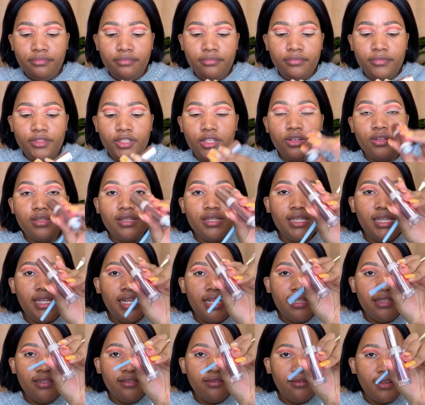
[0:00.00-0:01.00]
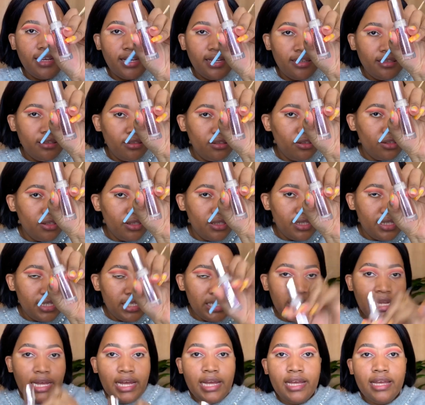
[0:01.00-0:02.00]
Concealer and Define
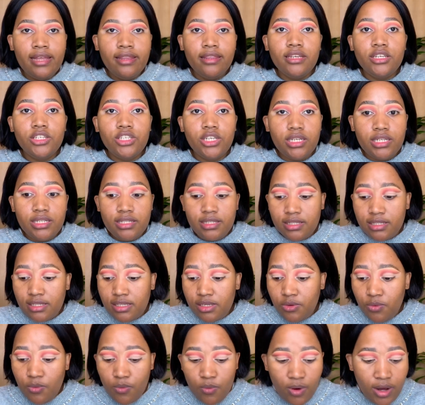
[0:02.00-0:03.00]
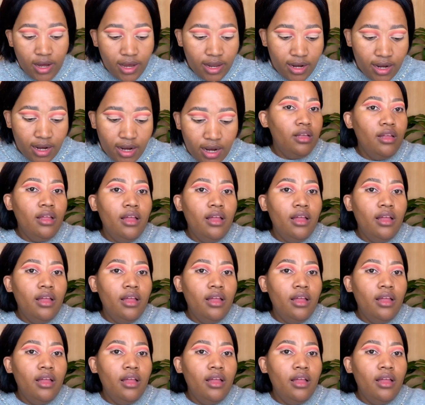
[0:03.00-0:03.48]
Concealer in the shade C1,